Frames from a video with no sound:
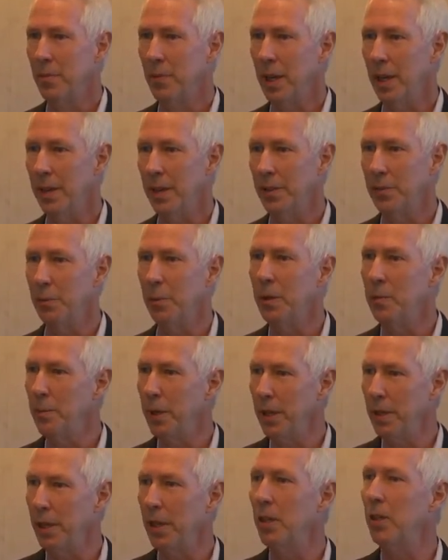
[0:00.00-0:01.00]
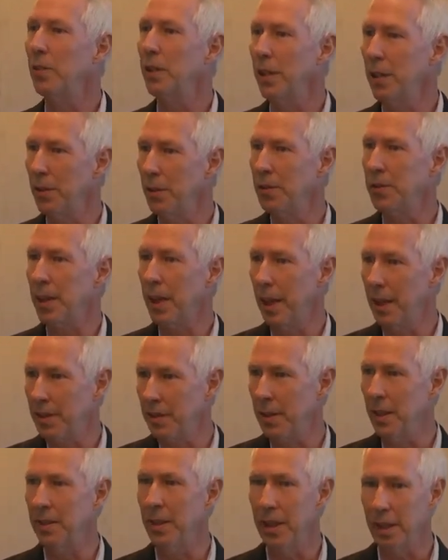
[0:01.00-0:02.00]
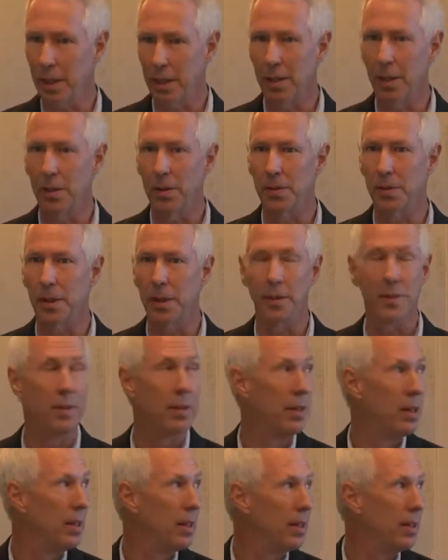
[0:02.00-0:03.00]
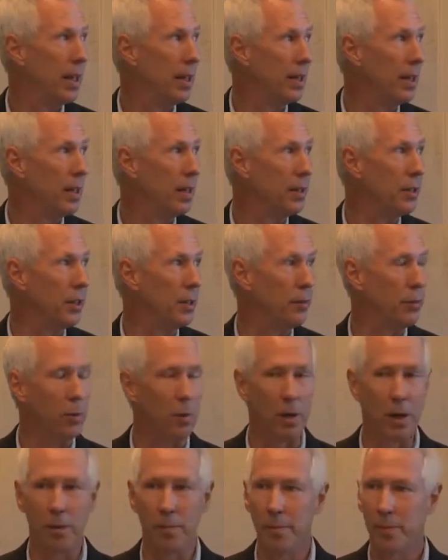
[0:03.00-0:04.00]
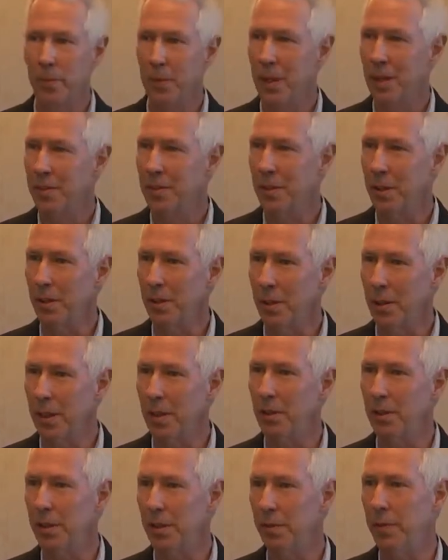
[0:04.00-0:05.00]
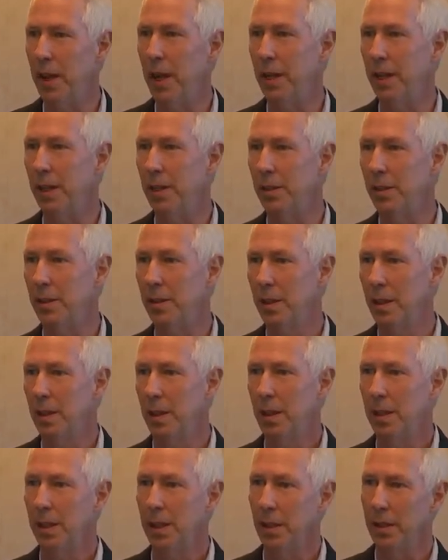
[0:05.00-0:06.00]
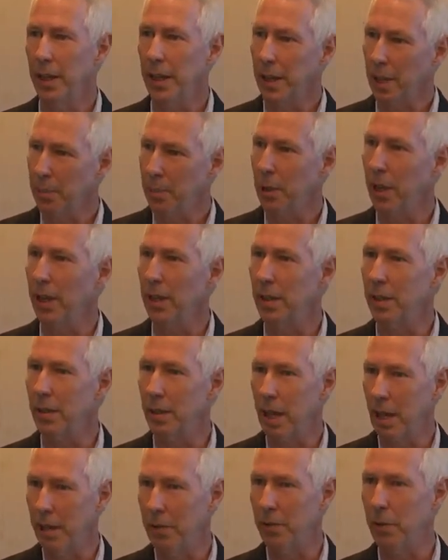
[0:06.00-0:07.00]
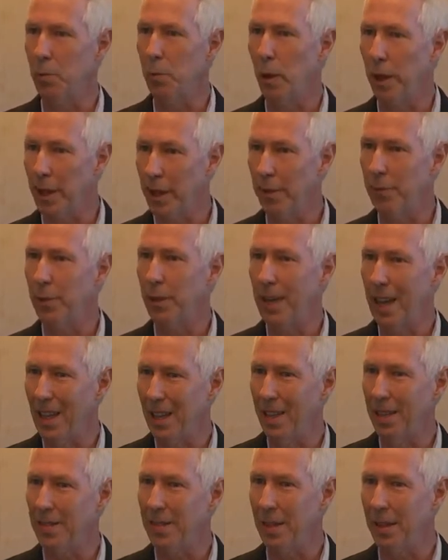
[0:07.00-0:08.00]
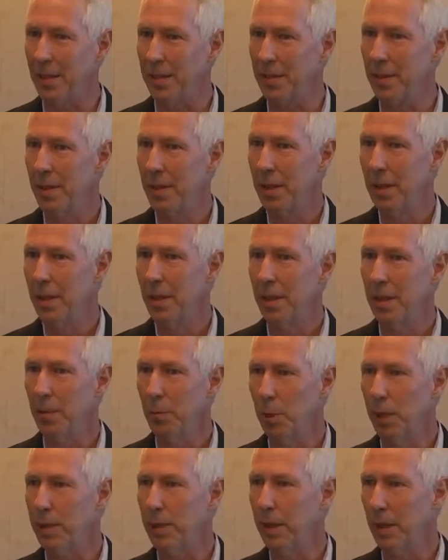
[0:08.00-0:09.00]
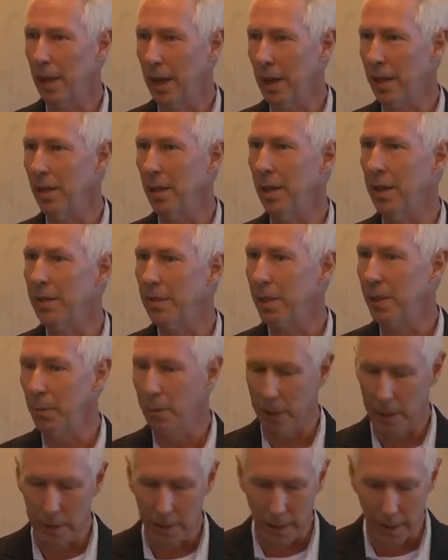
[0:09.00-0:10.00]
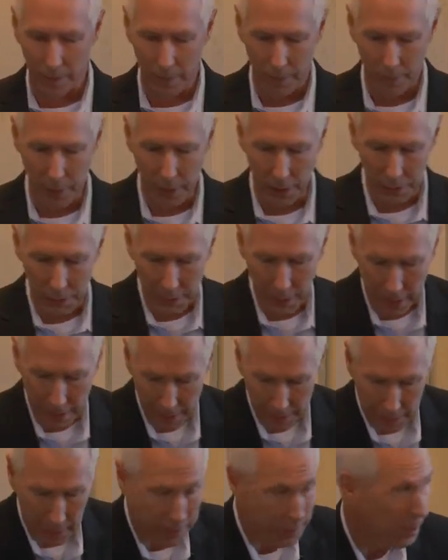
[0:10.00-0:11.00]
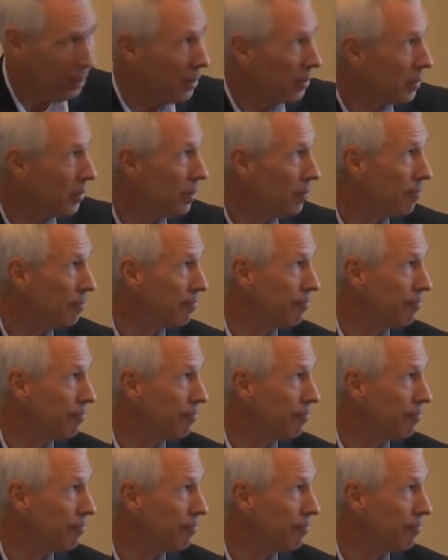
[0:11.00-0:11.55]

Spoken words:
And this wouldn't be the only use case, and they could use this technology for. So huge advantage. They can play the kind of the what-if analysis with their analysts and with their statisticians.